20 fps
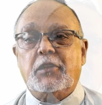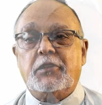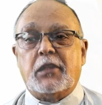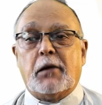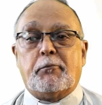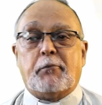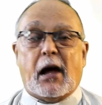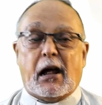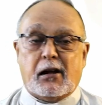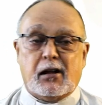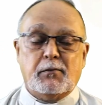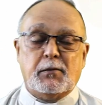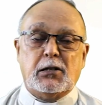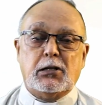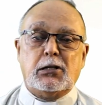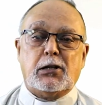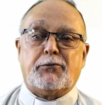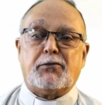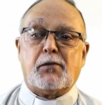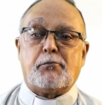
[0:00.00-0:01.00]
The
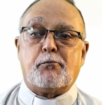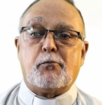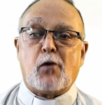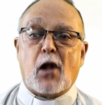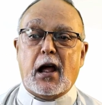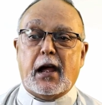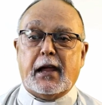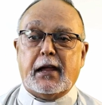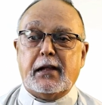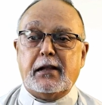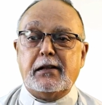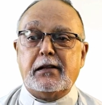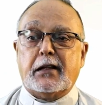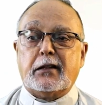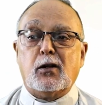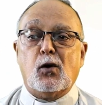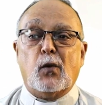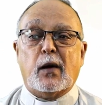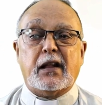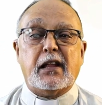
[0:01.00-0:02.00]
parable of the bride
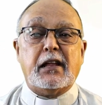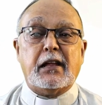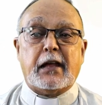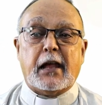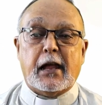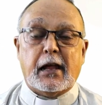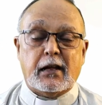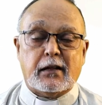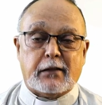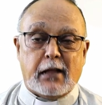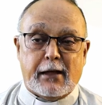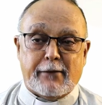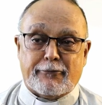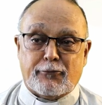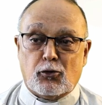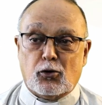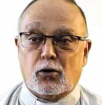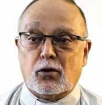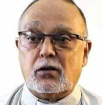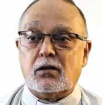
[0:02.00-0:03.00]
and the wedding cake,
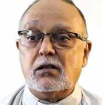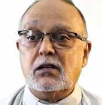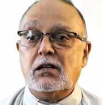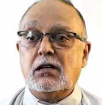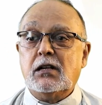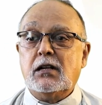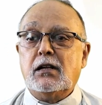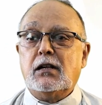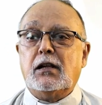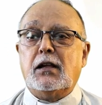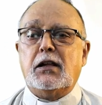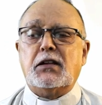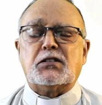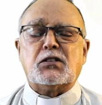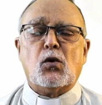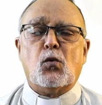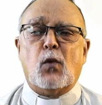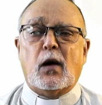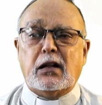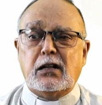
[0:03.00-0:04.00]
therefore, is
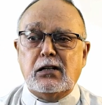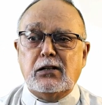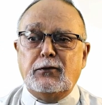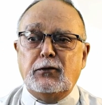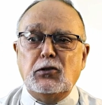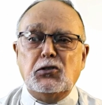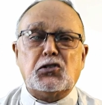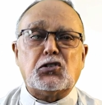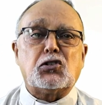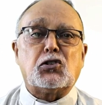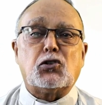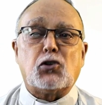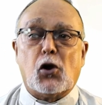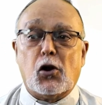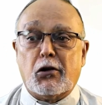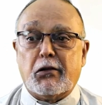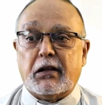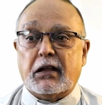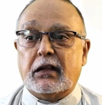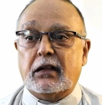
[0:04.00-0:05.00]
a wonderful
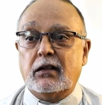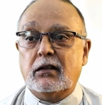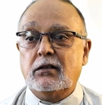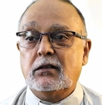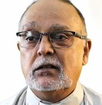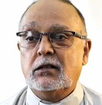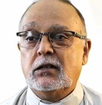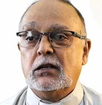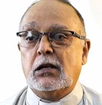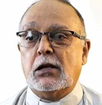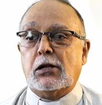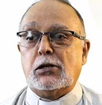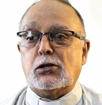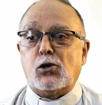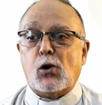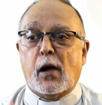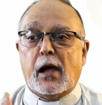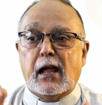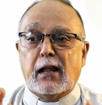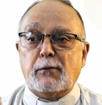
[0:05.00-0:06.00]
story
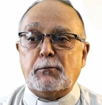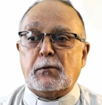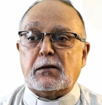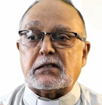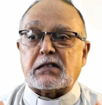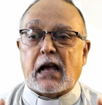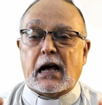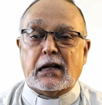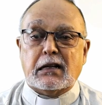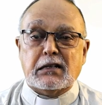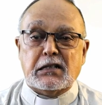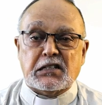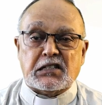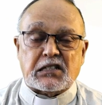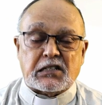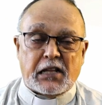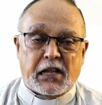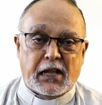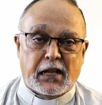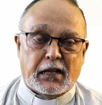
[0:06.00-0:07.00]
to help us
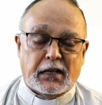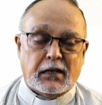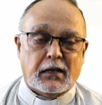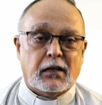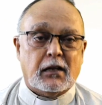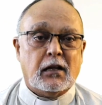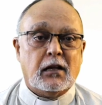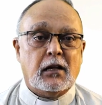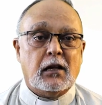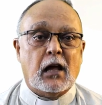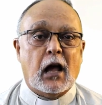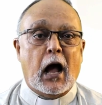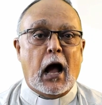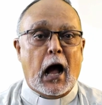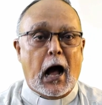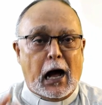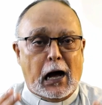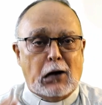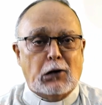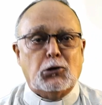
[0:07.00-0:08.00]
understand
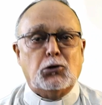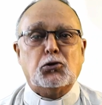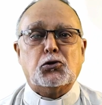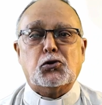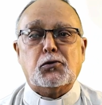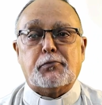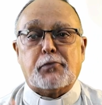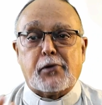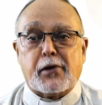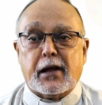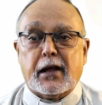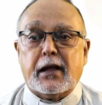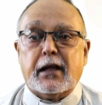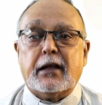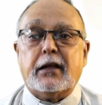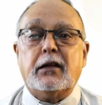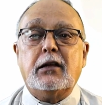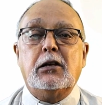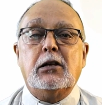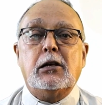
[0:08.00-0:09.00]
how to
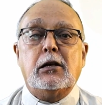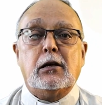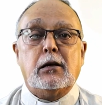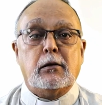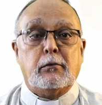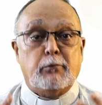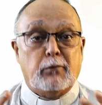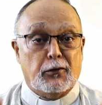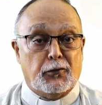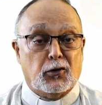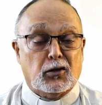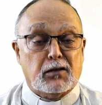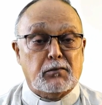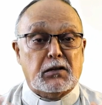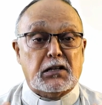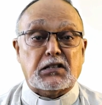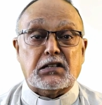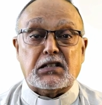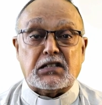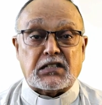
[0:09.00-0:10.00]
pray before the
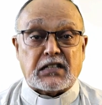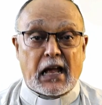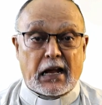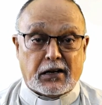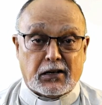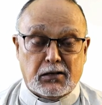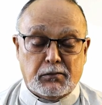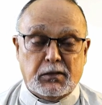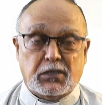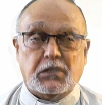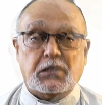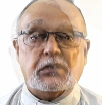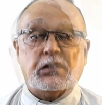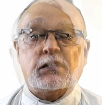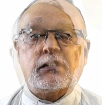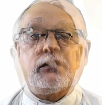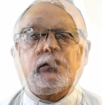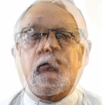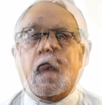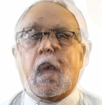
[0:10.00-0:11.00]
Blessed
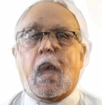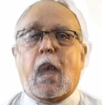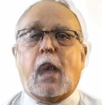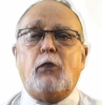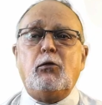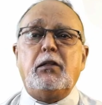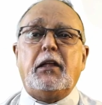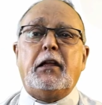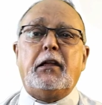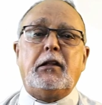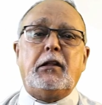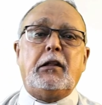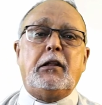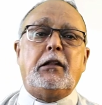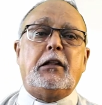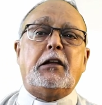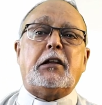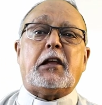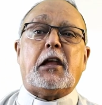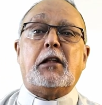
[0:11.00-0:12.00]
Sacrament. How
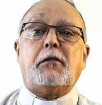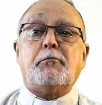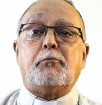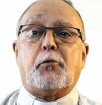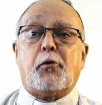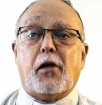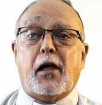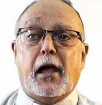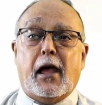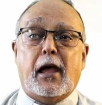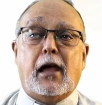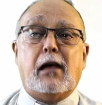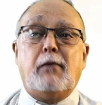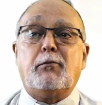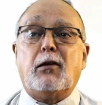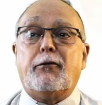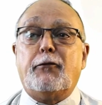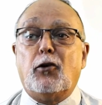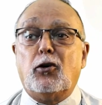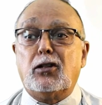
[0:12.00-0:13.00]
then can prayer
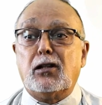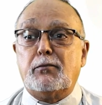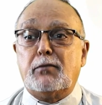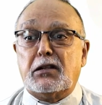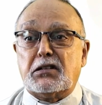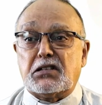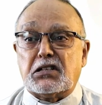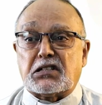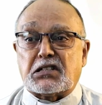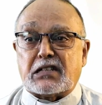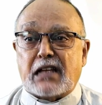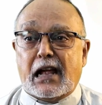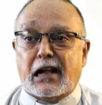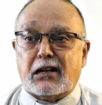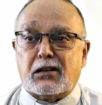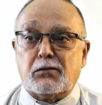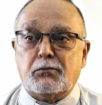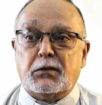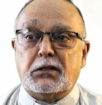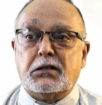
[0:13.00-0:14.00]
before the Blessed
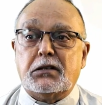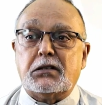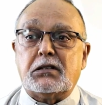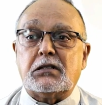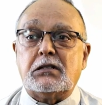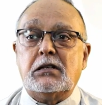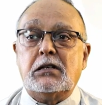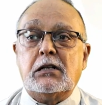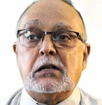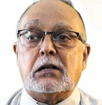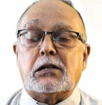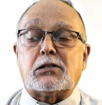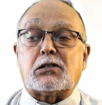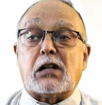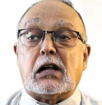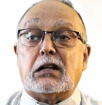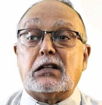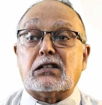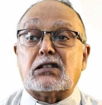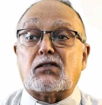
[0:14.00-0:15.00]
Sacrament
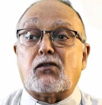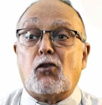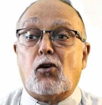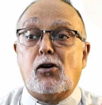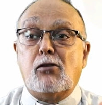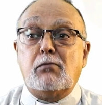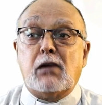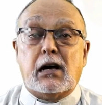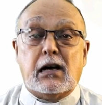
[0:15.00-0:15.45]
transform